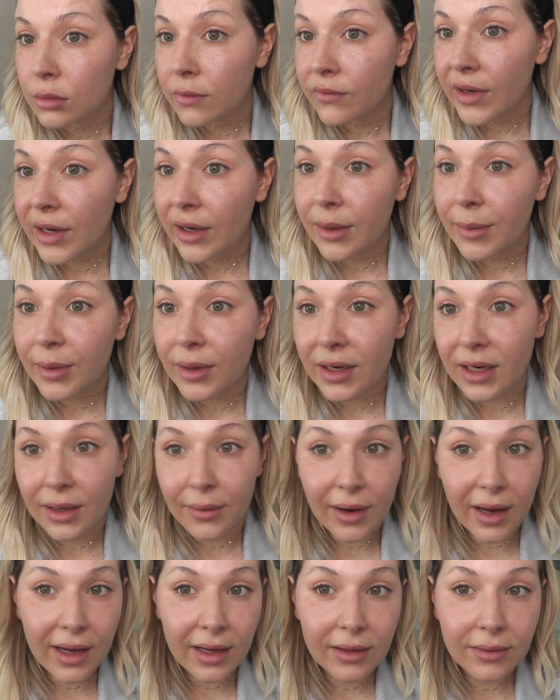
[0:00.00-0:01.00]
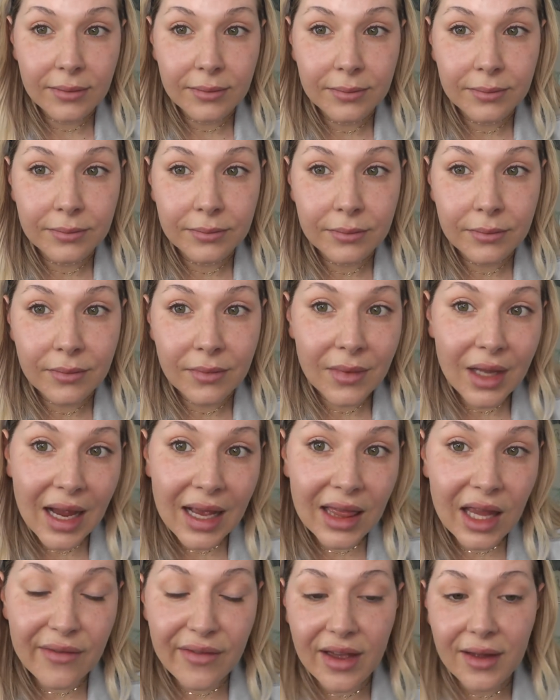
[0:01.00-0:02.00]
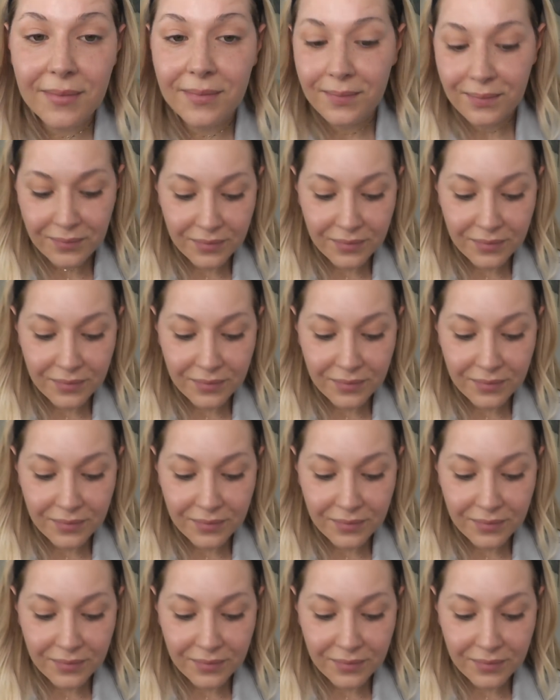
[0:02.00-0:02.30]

Very pretty, right? I love it.